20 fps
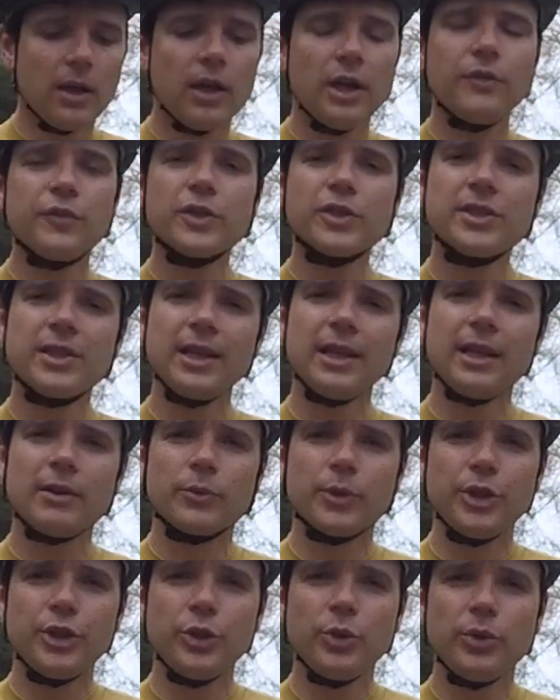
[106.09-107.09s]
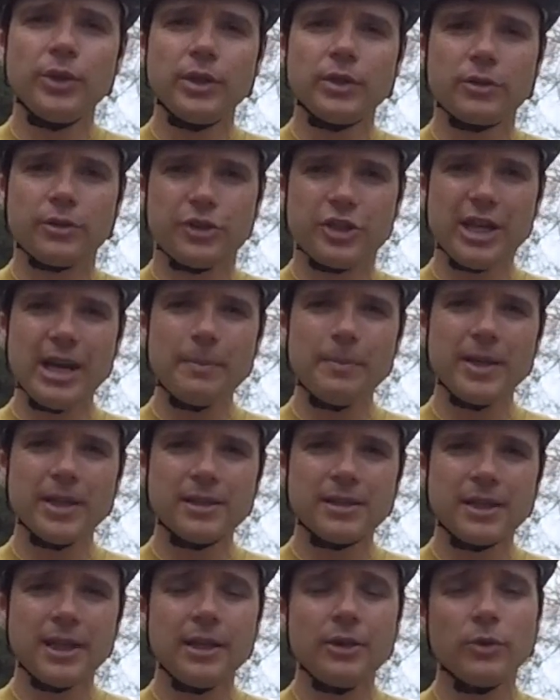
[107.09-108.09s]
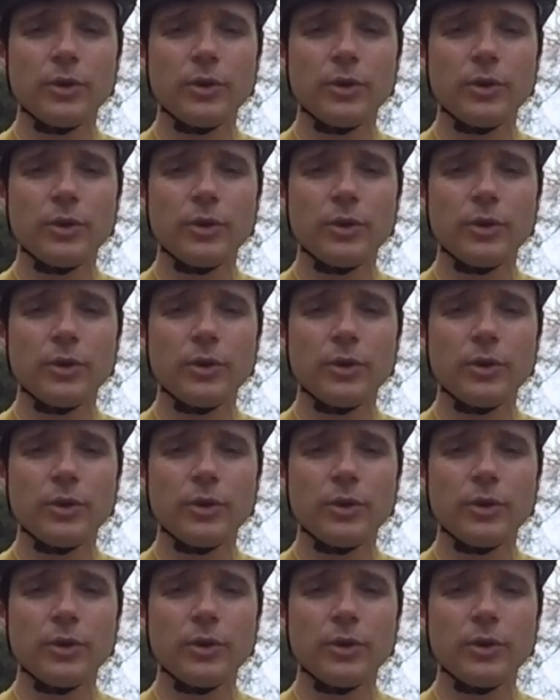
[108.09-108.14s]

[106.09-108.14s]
If you're staying at Reunion or Champions Gate,